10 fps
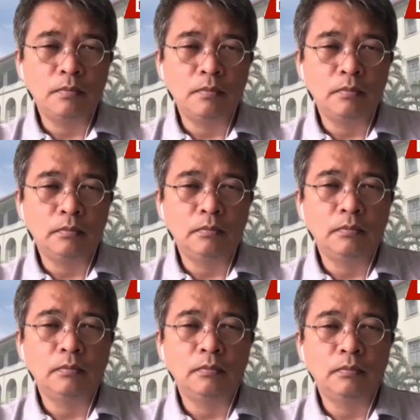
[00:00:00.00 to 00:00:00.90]

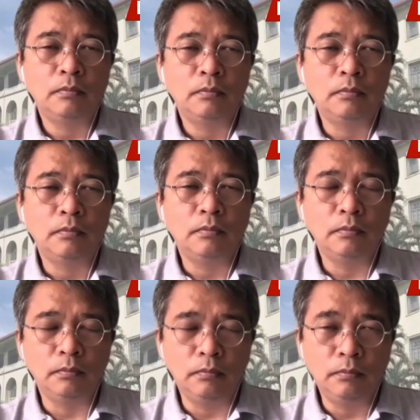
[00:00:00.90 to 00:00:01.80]

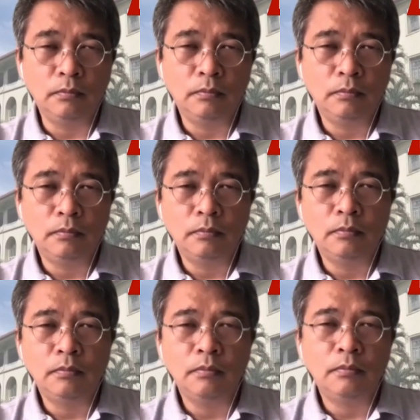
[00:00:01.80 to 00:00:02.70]

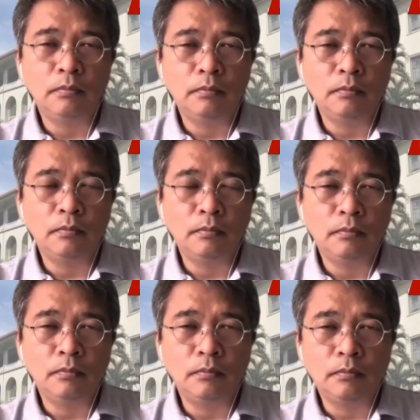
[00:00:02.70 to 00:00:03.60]
This person isn't speaking.